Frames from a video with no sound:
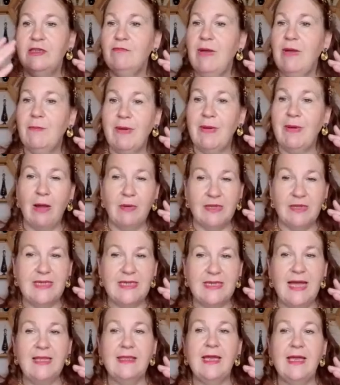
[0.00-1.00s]
Remember how I
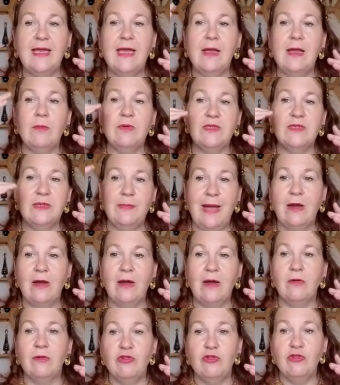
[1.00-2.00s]
said that it was
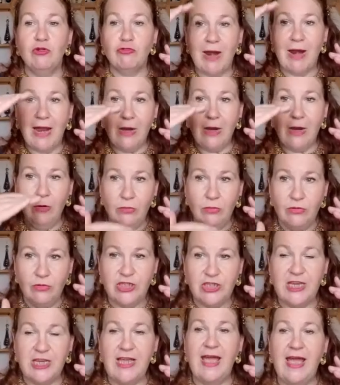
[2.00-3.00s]
about
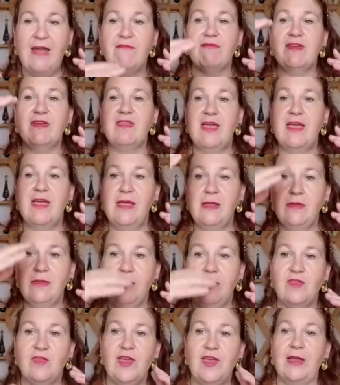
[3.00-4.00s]
grounding everything?
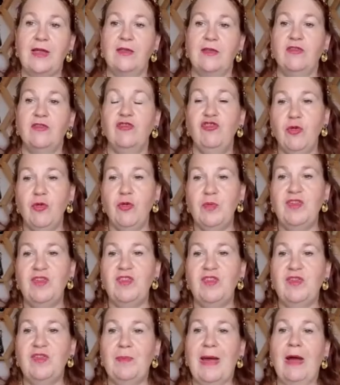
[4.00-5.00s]
That's like the
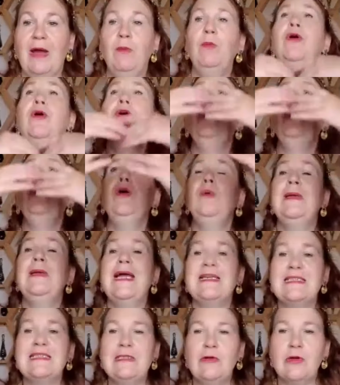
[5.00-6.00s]
Jupiter's about, whoa,
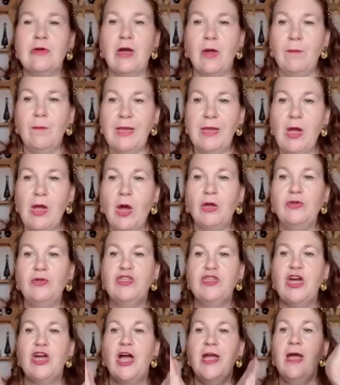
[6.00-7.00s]
let's look on
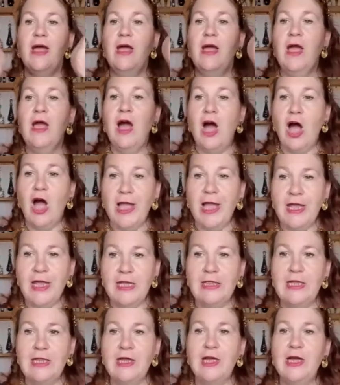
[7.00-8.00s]
beyond, higher
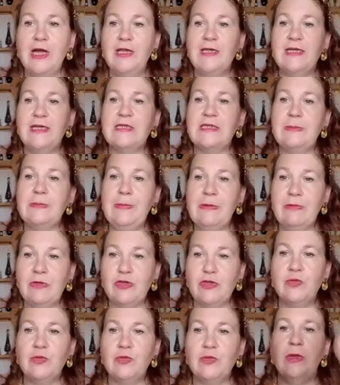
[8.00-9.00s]
learning,
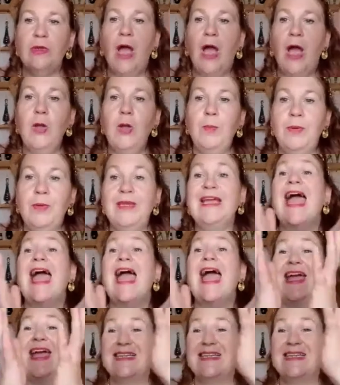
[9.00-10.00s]
spiritual opening,
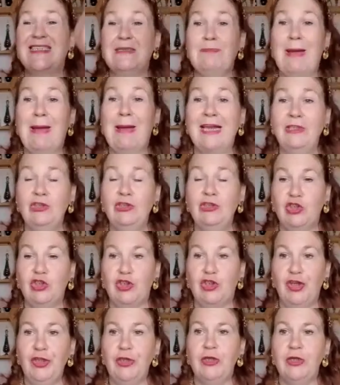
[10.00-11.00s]

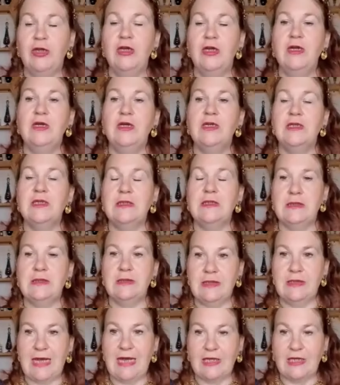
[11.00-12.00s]
expansion.
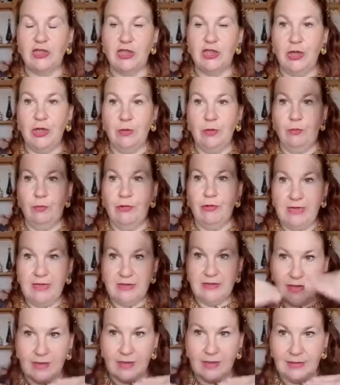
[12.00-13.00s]
Saturn
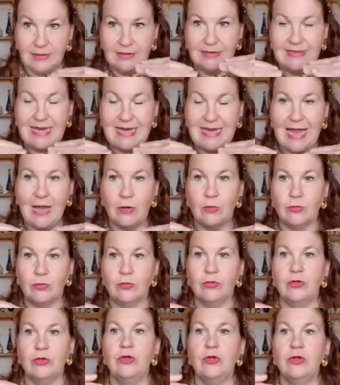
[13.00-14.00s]
brings it down.